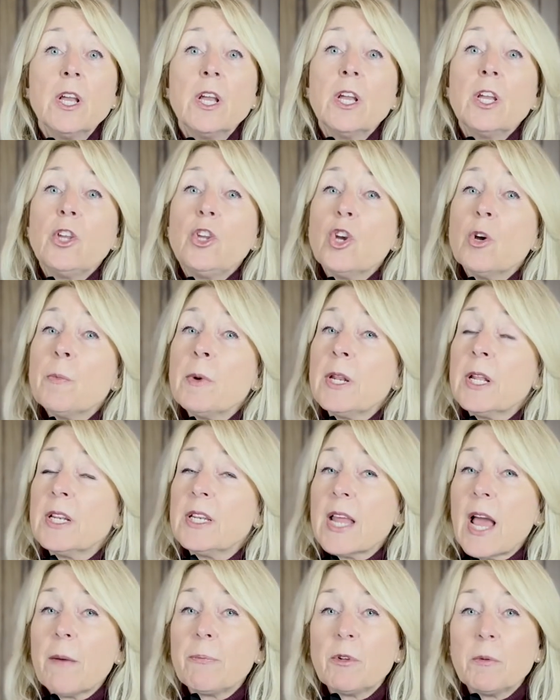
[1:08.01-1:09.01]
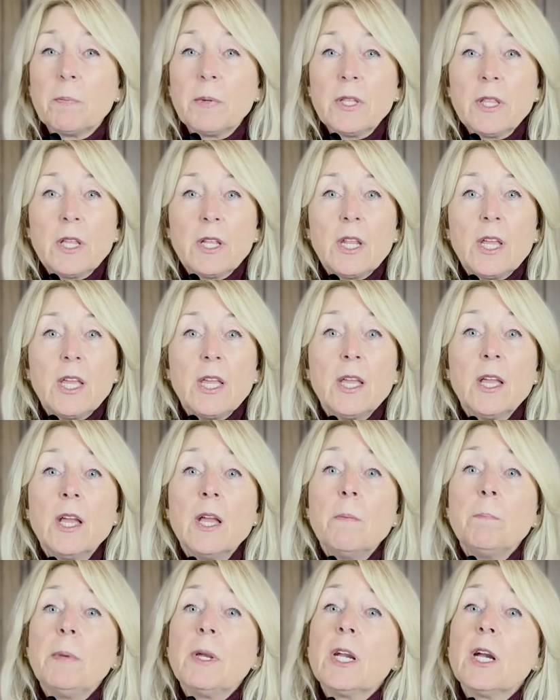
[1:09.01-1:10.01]
human adaptability
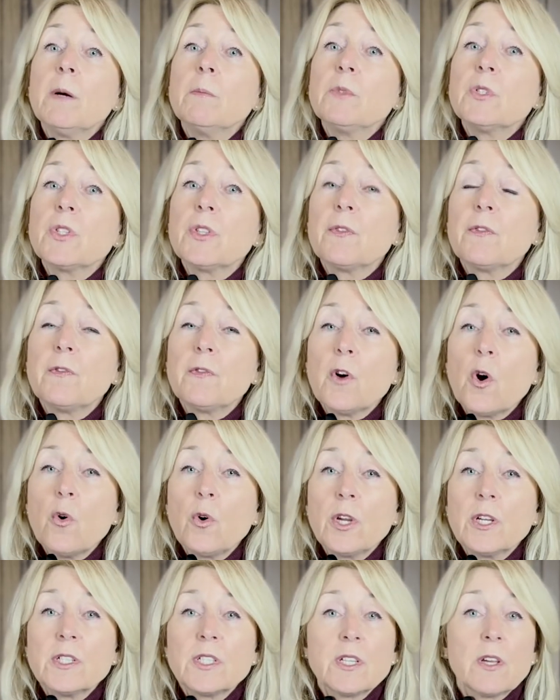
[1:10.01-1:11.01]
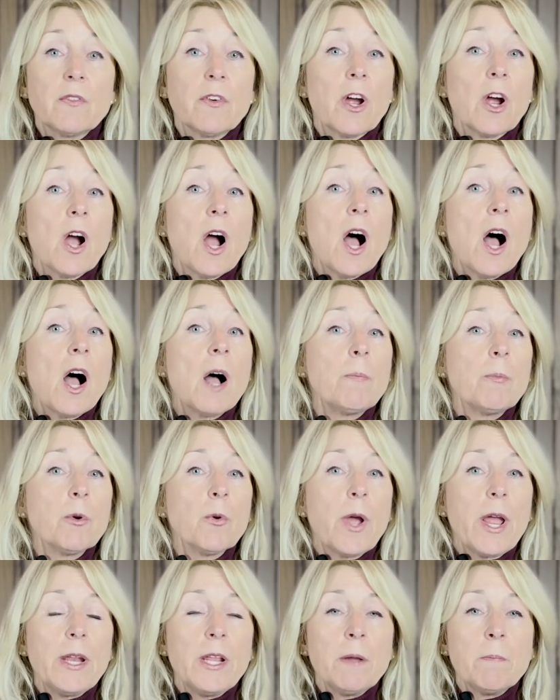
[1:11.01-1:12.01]
becomes the focus of our
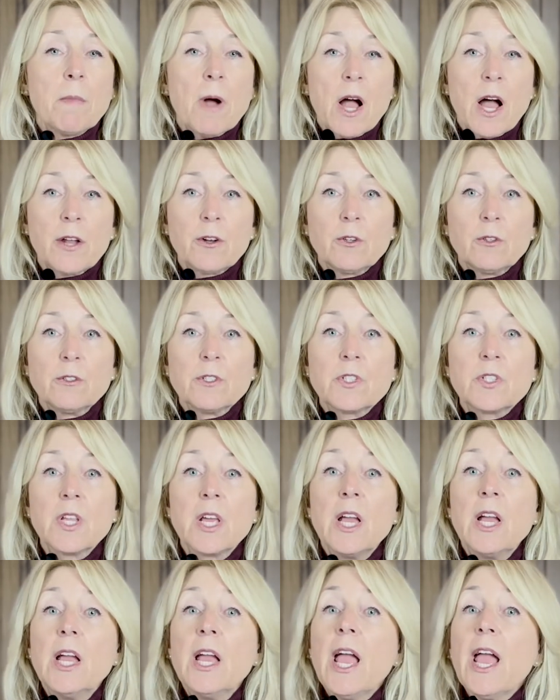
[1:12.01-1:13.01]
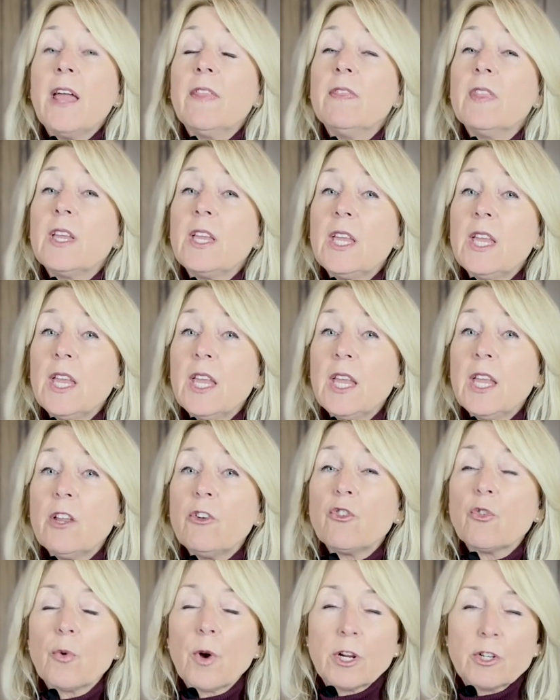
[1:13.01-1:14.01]
operating models and the key
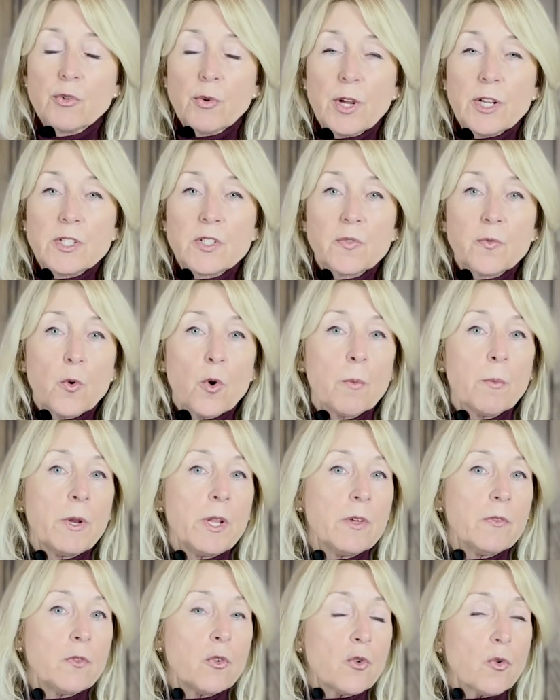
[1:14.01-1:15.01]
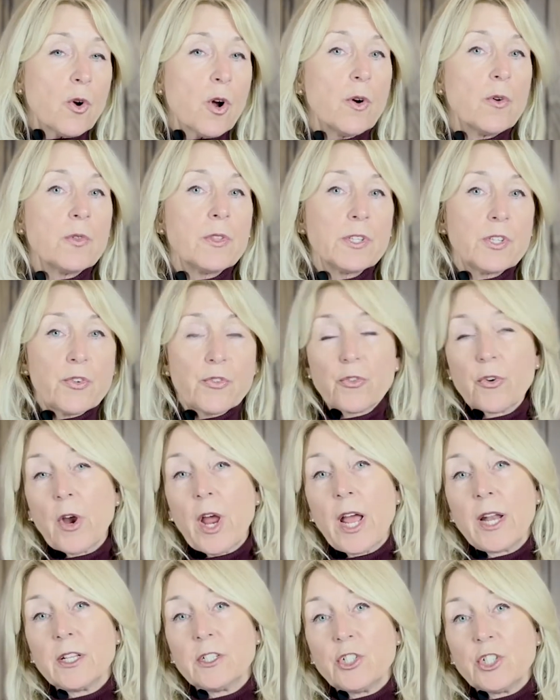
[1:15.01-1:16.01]
to our transformative growth
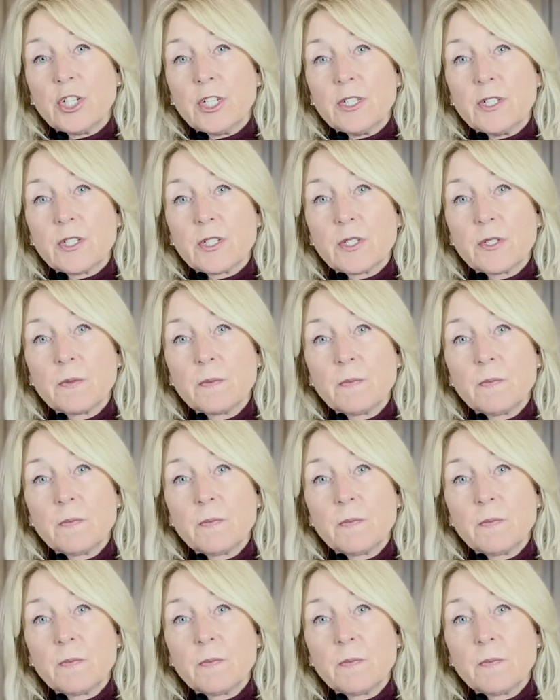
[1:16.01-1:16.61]
strategies.